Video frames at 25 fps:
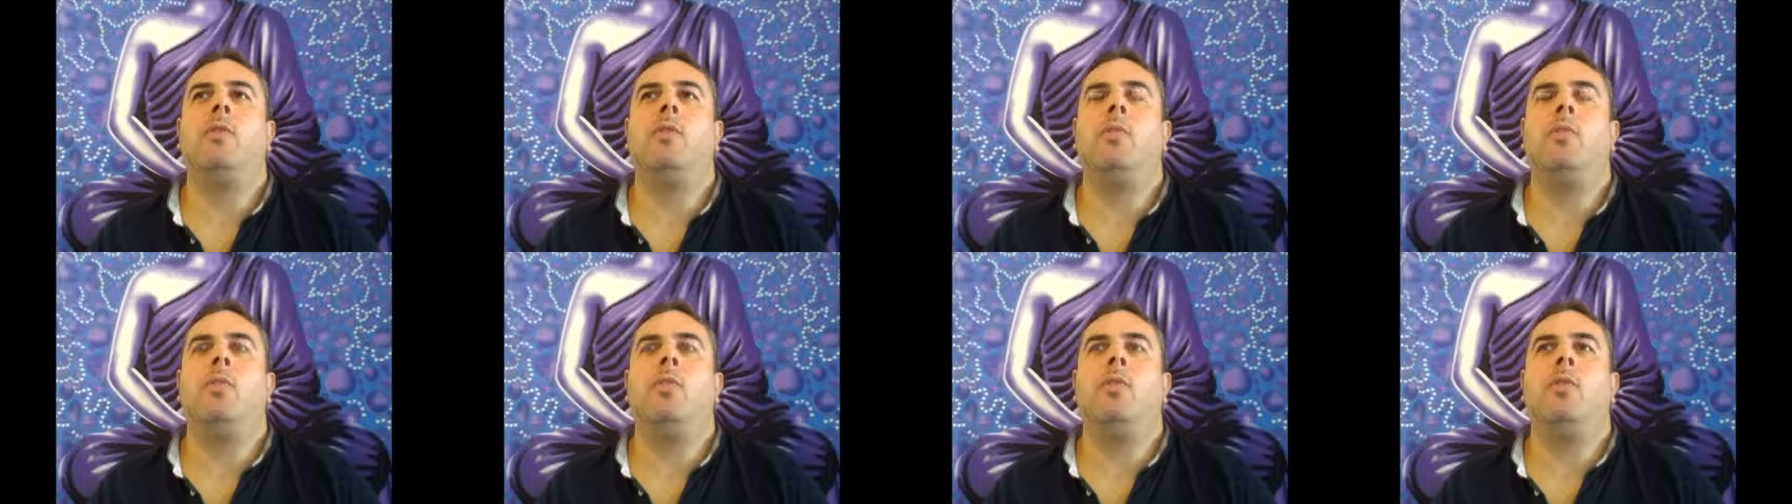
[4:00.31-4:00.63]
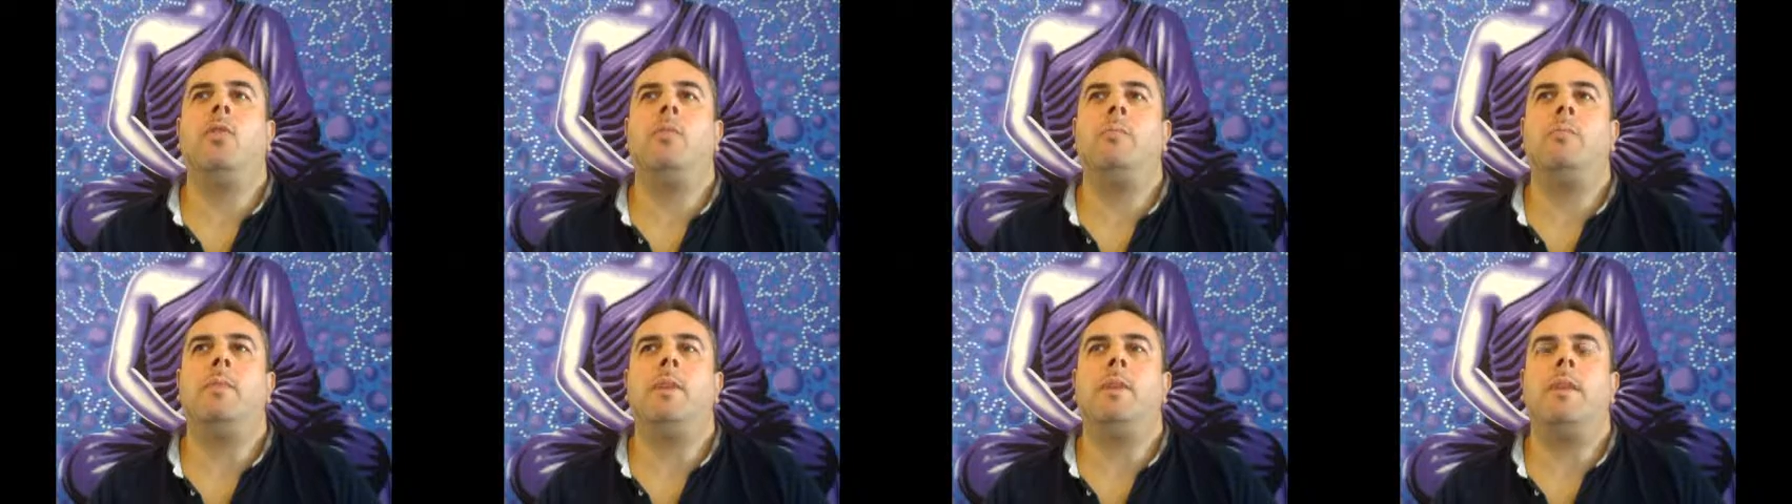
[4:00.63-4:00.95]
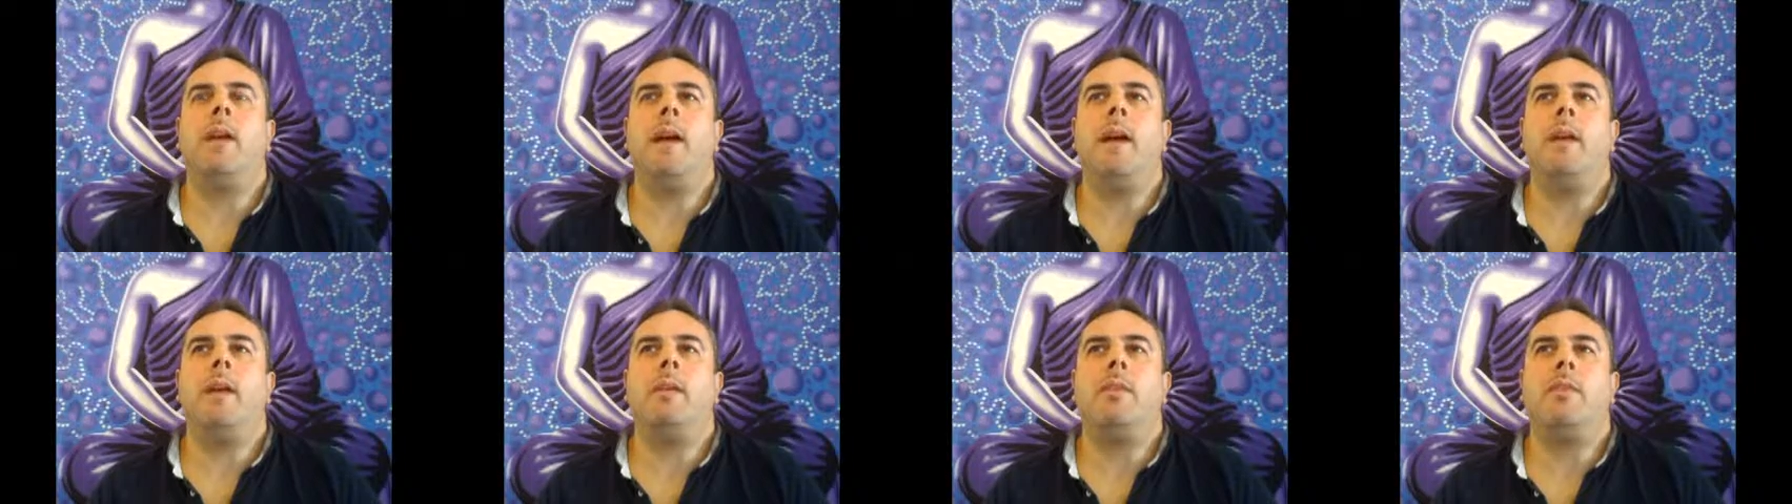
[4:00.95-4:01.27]
warm and
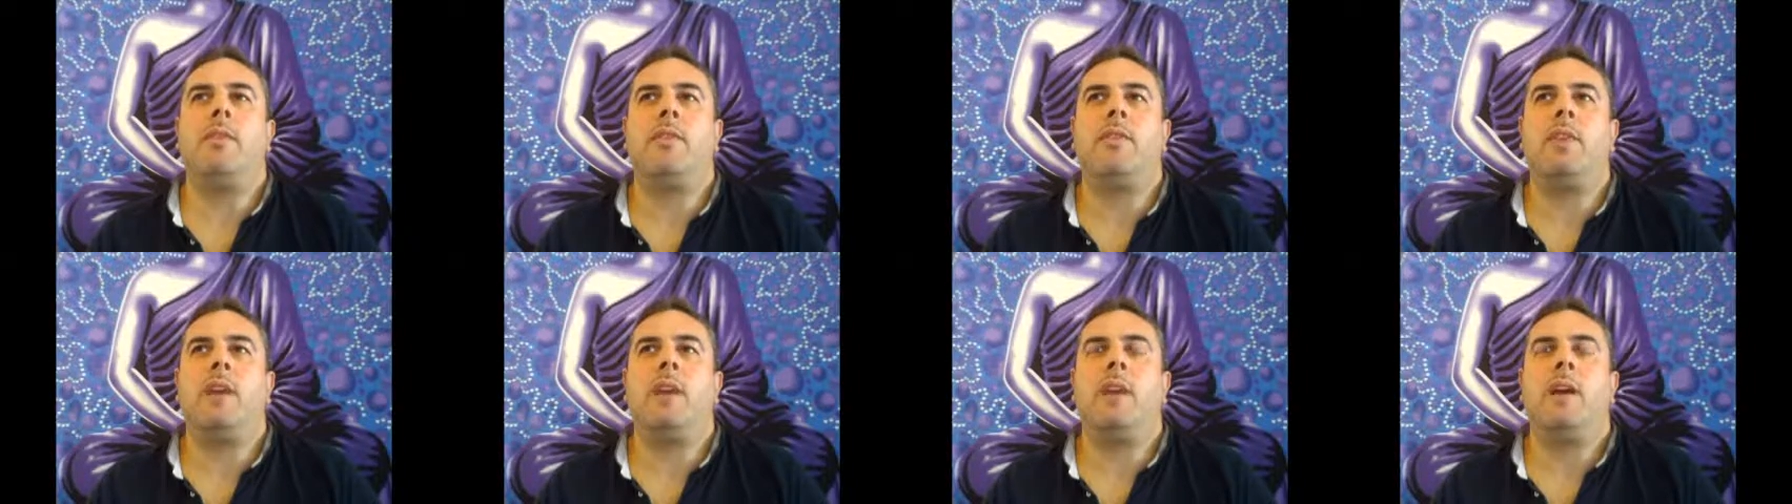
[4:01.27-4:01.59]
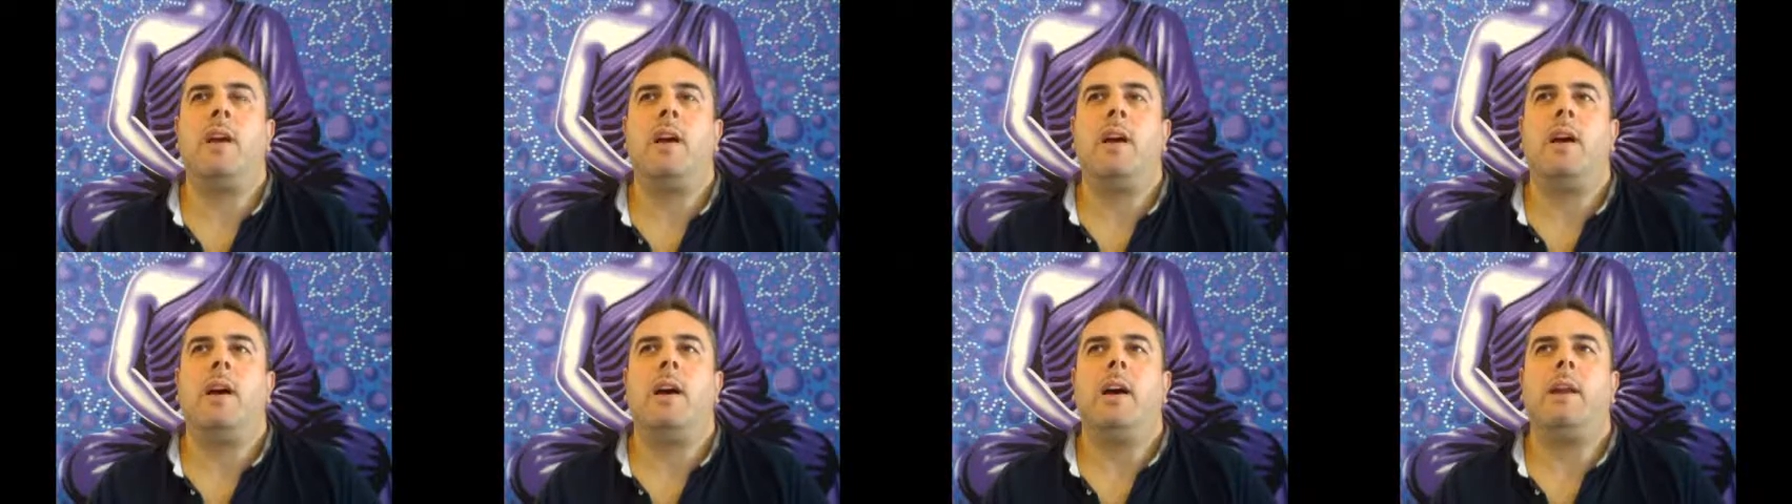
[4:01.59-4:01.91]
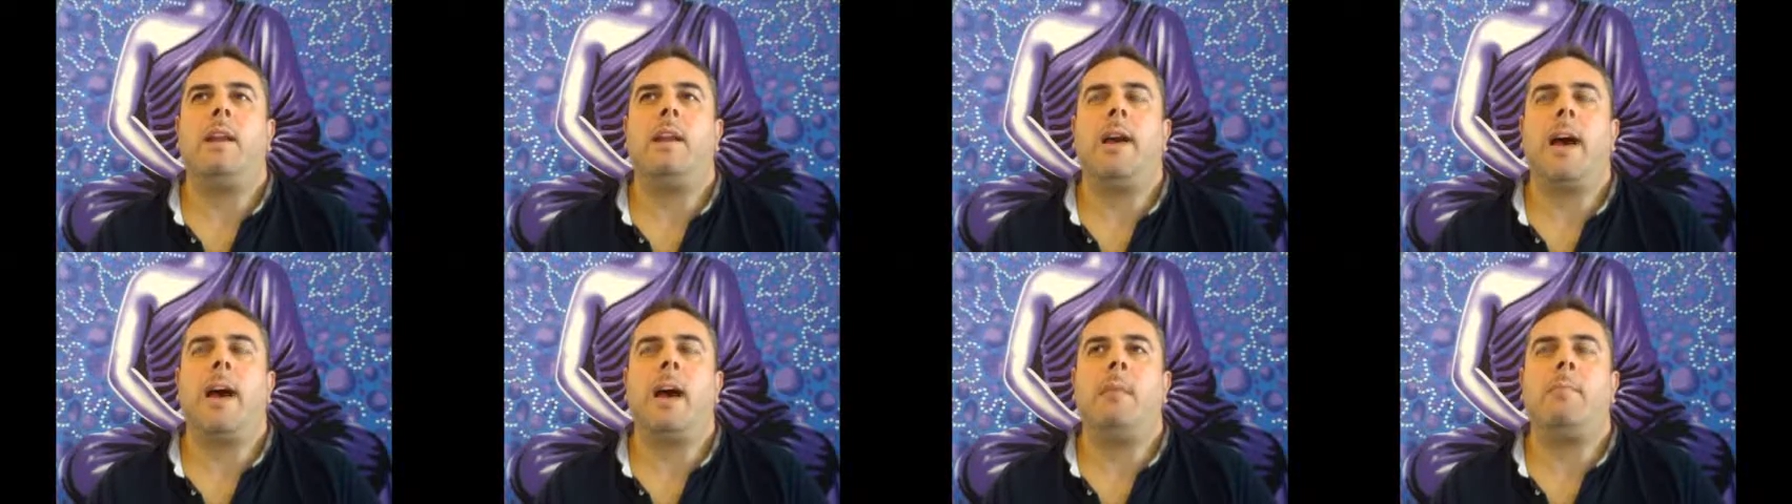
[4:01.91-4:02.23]
healthy
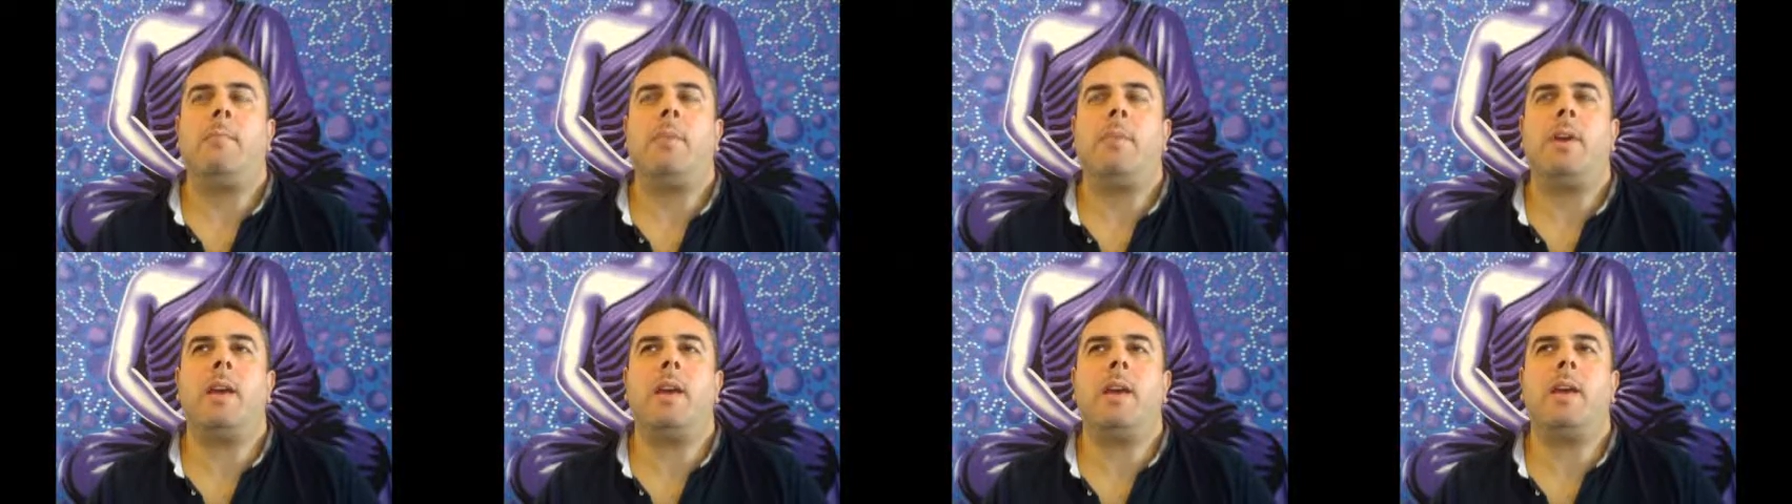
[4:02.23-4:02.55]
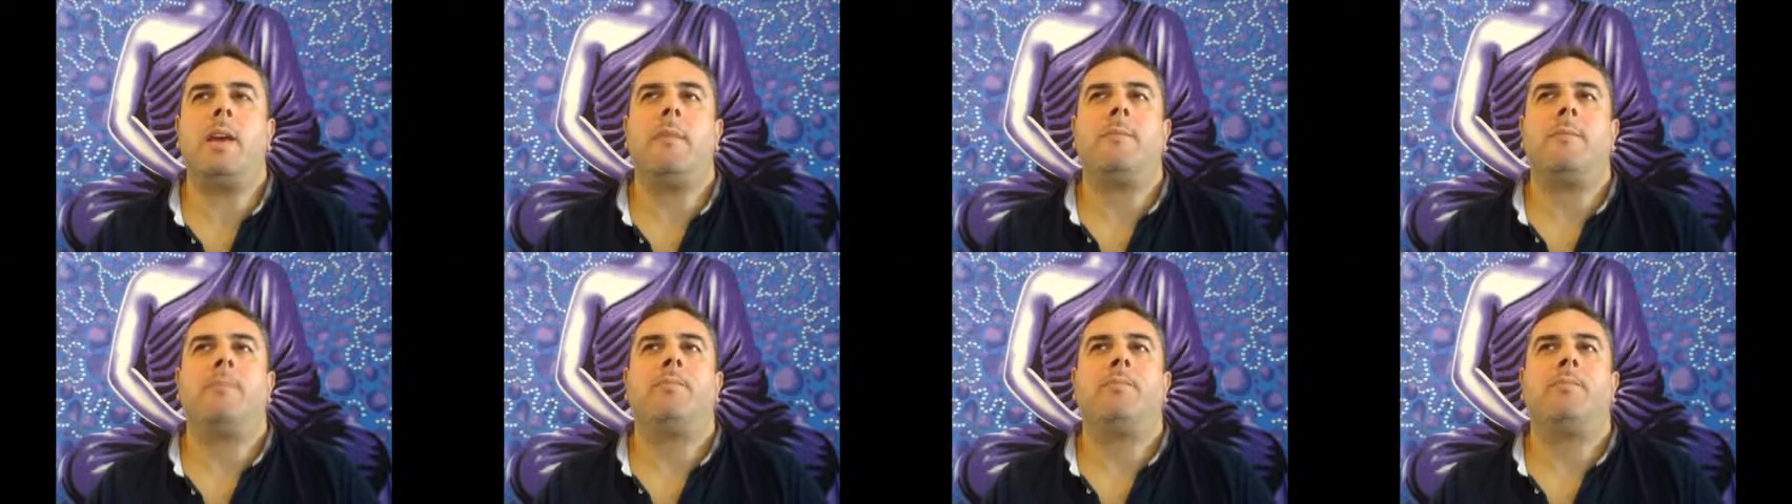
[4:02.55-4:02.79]
and happy.